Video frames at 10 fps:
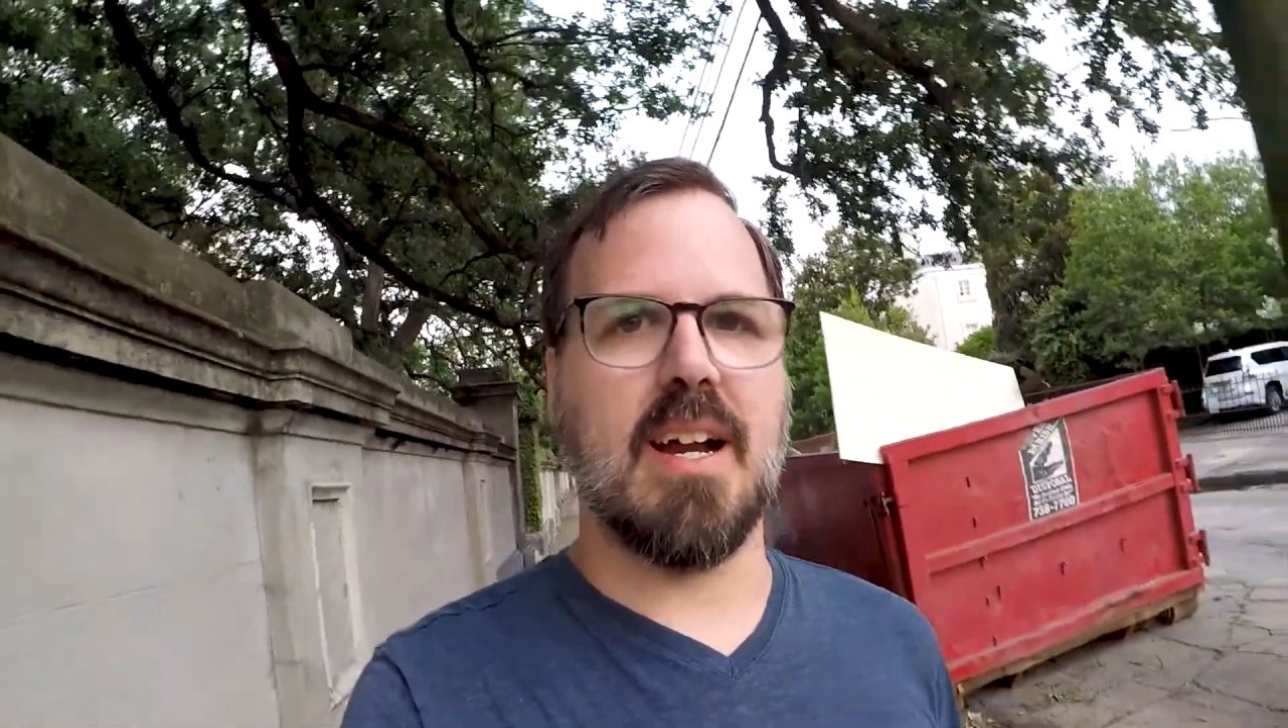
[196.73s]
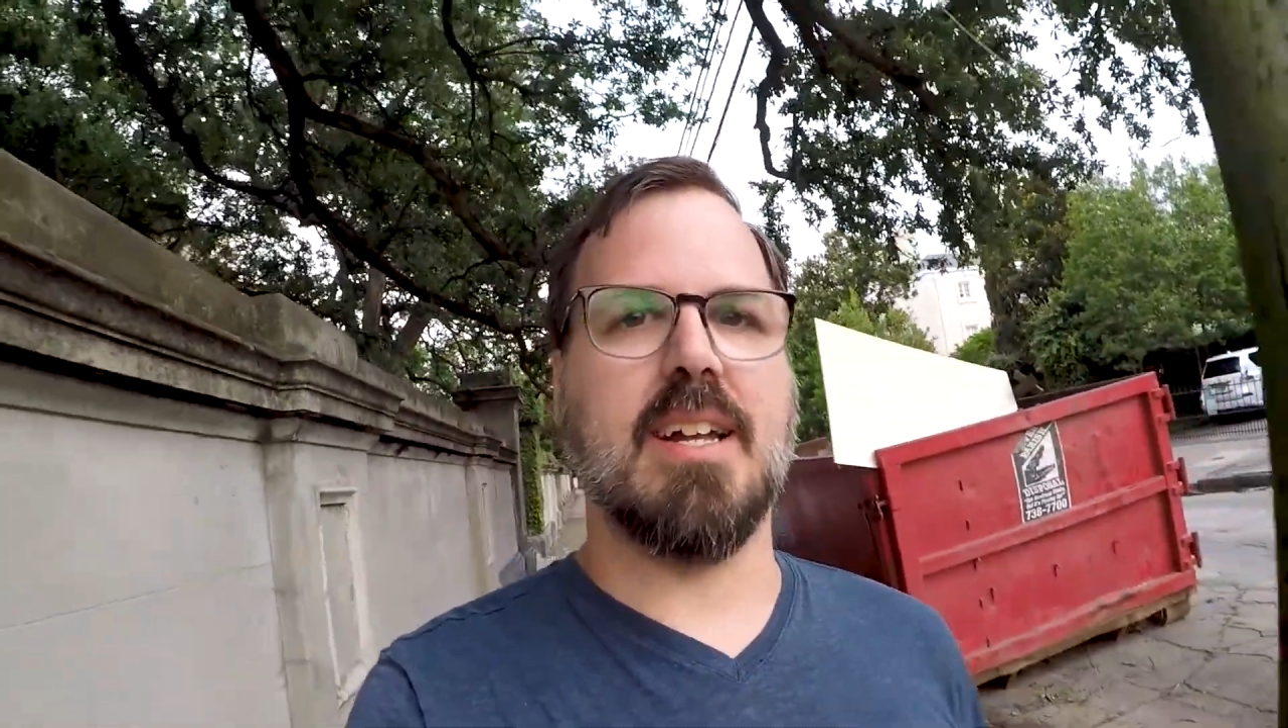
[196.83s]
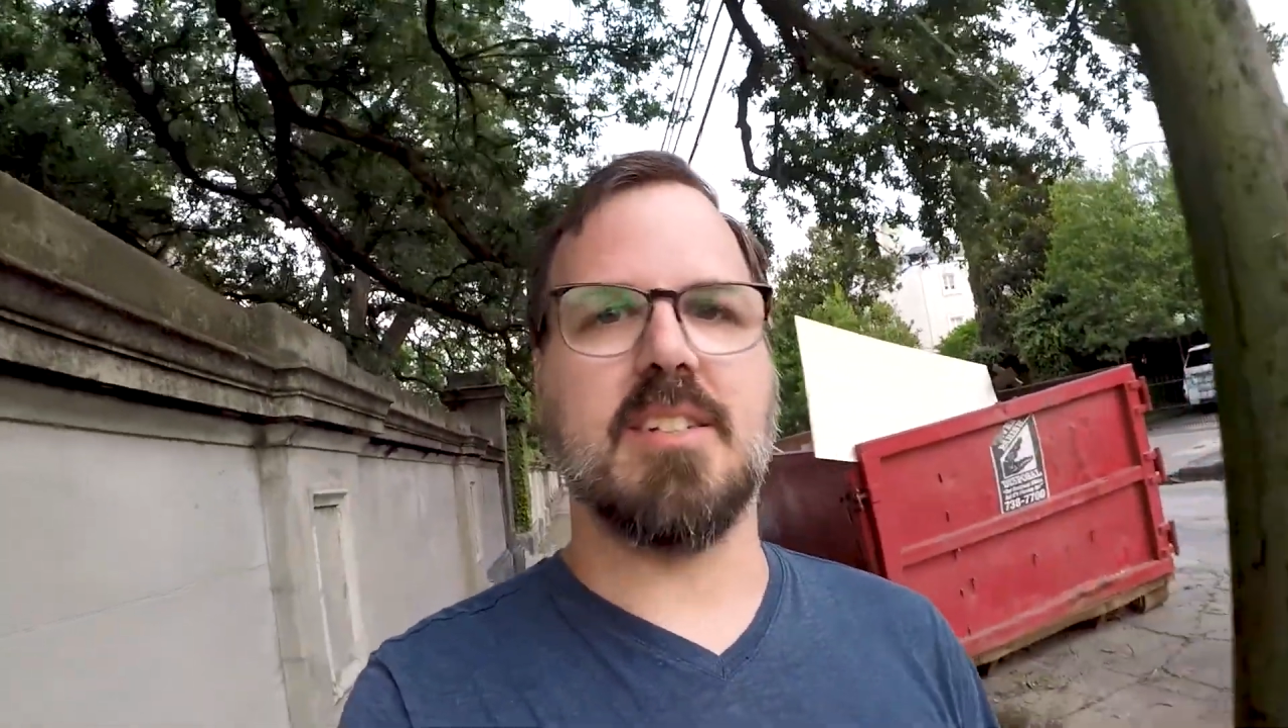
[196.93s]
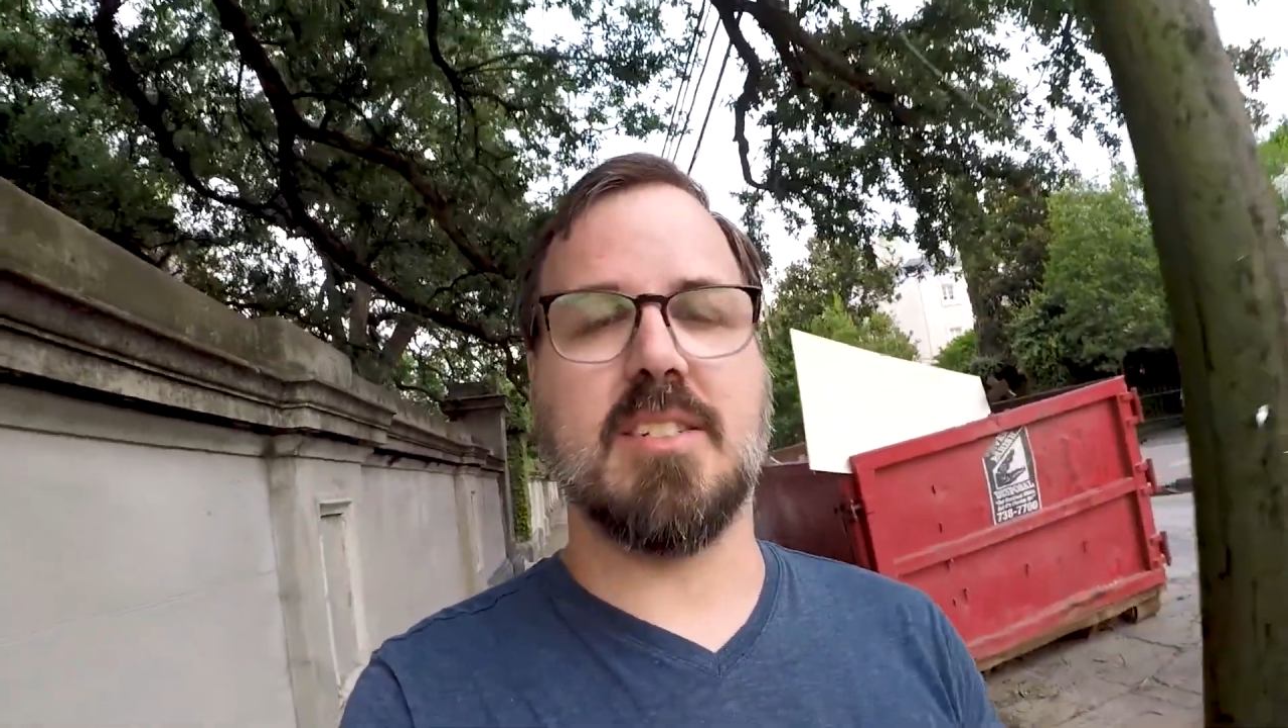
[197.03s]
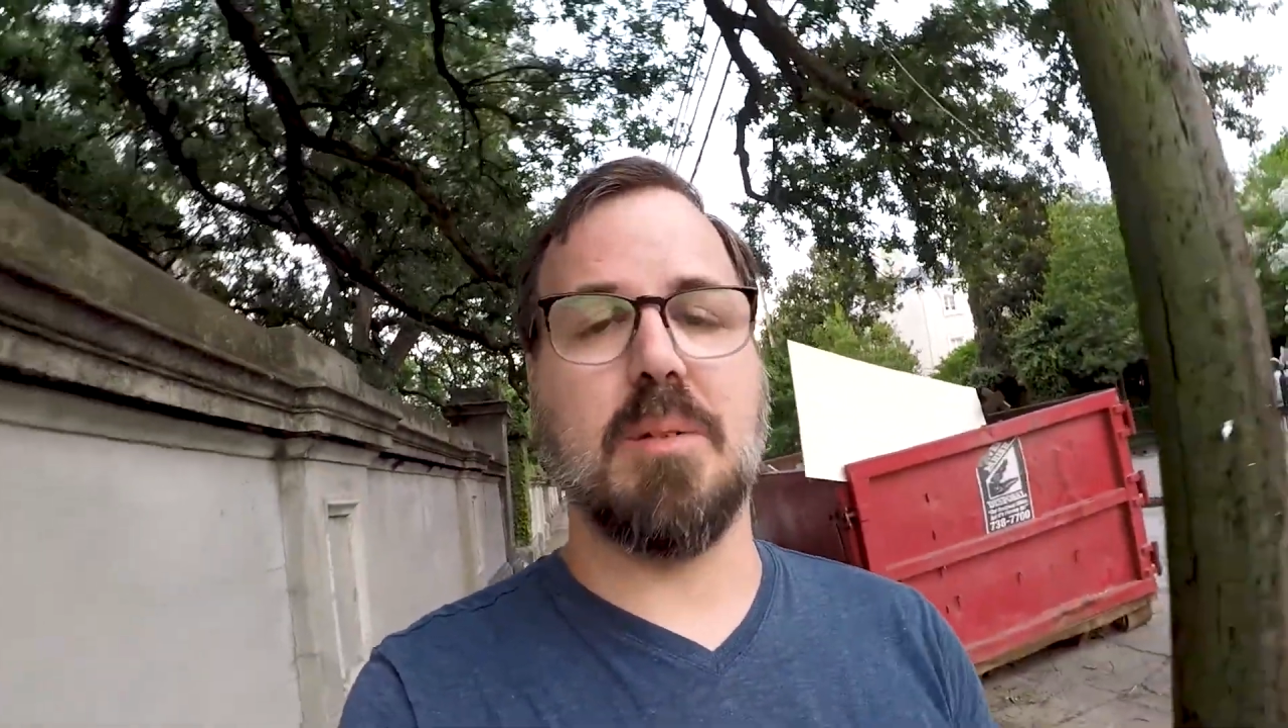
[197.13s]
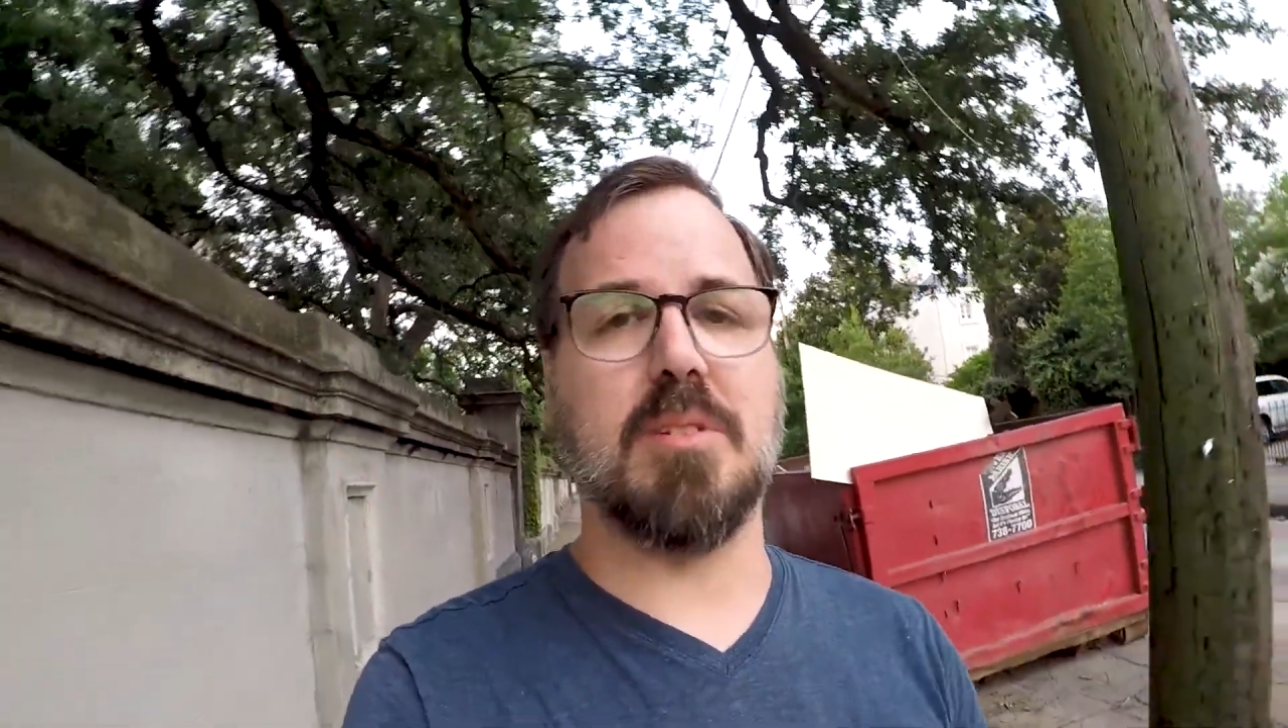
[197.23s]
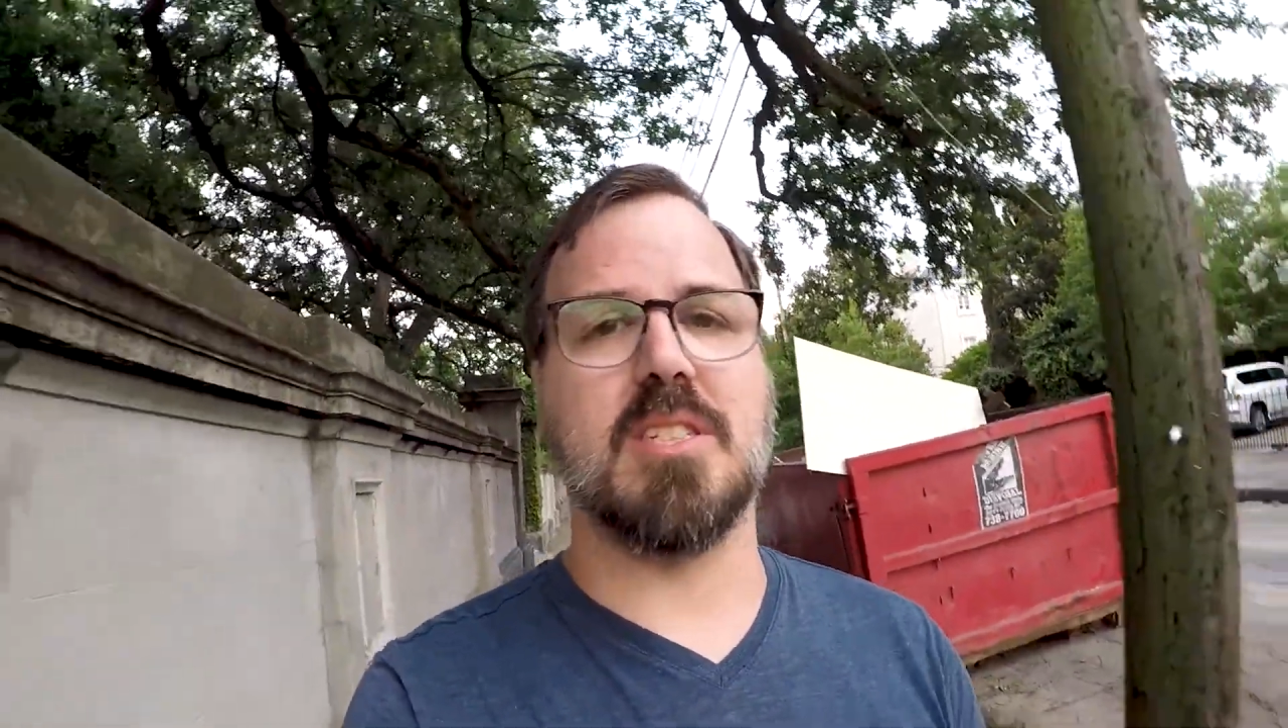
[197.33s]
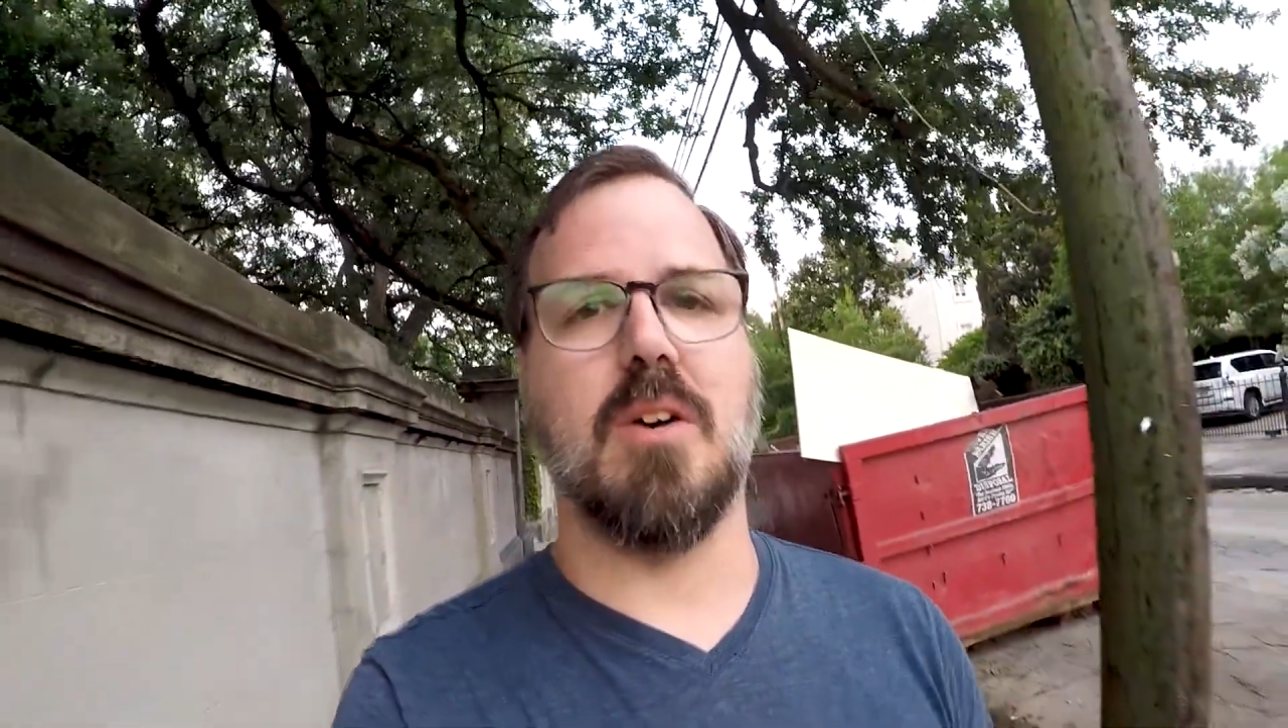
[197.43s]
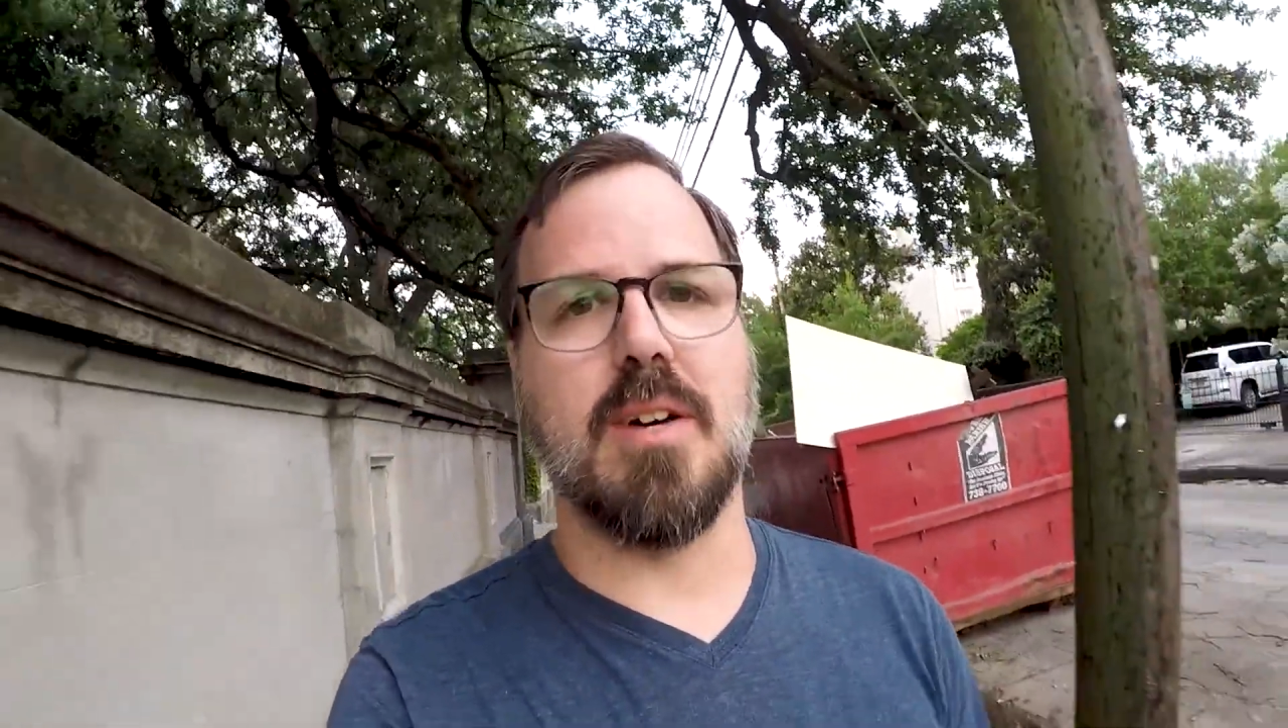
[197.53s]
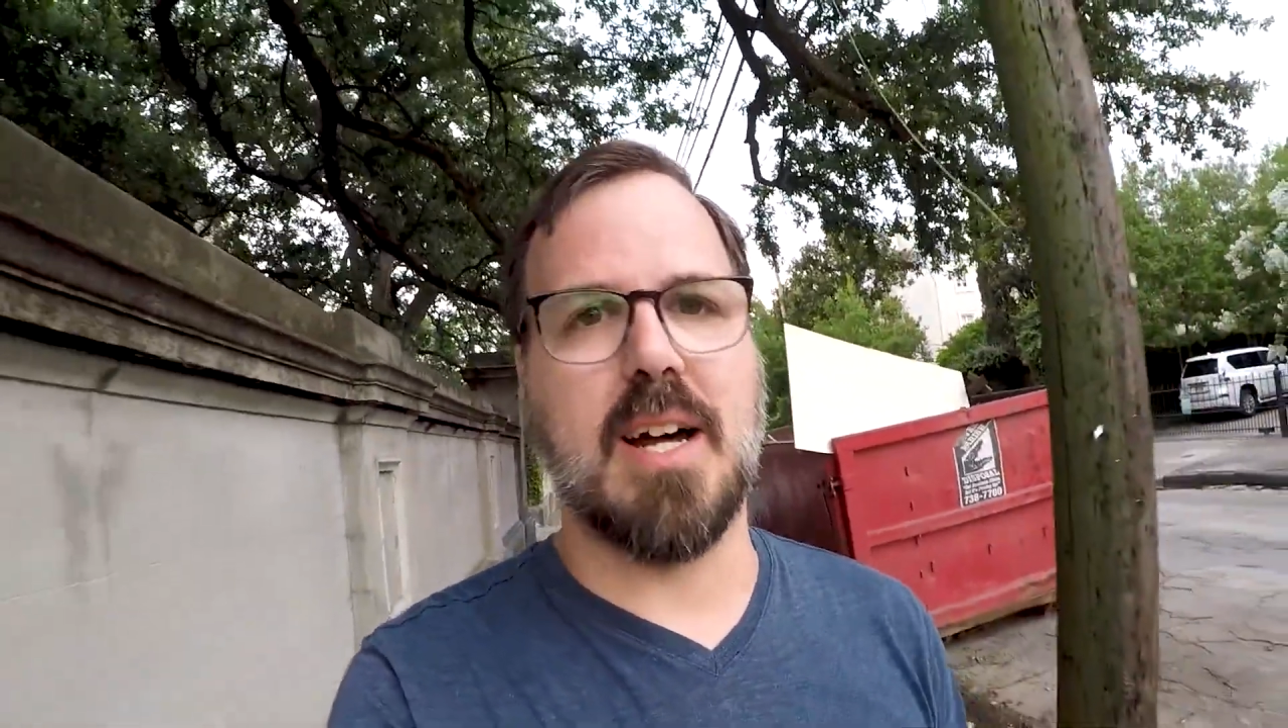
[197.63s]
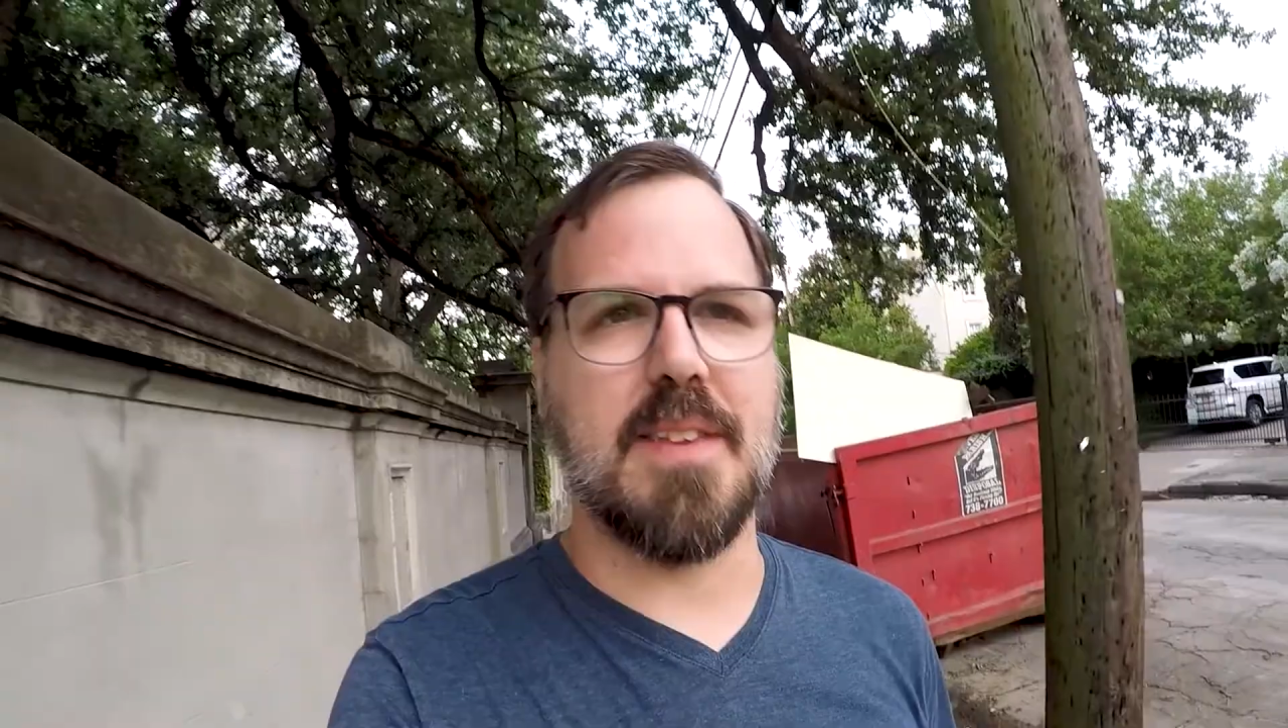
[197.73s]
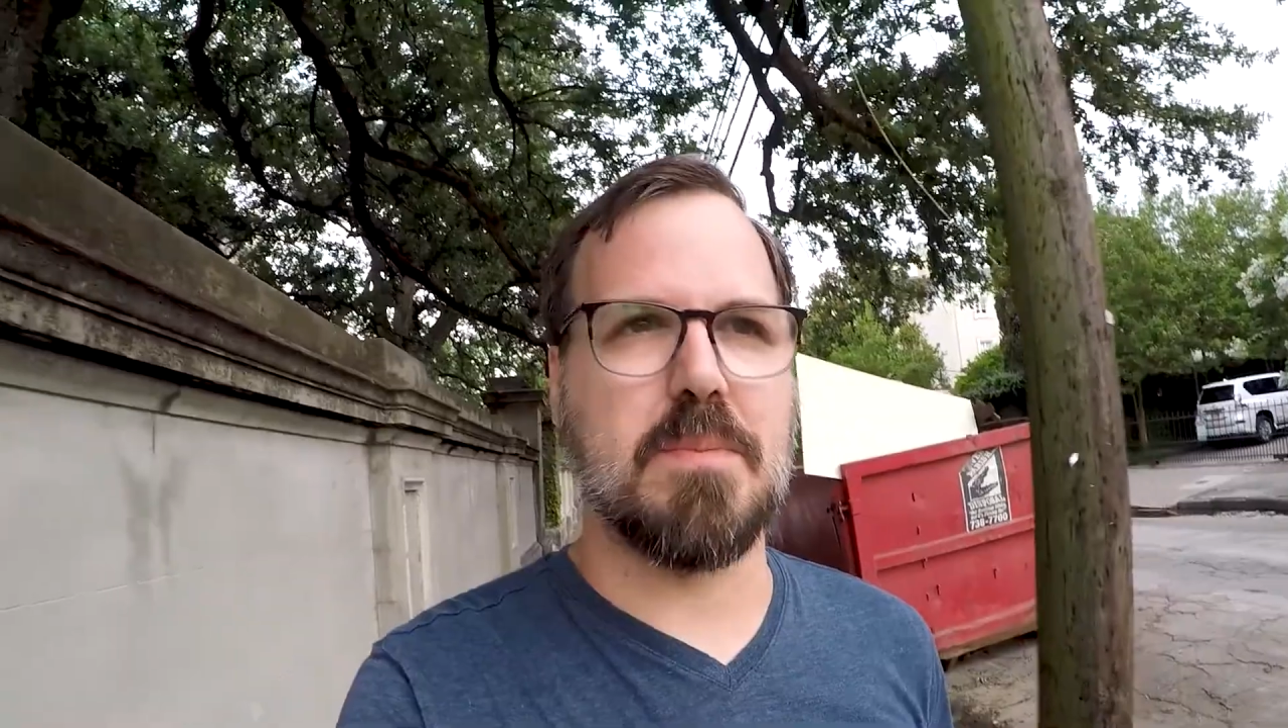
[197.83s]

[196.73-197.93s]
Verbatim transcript: and just see what's going on.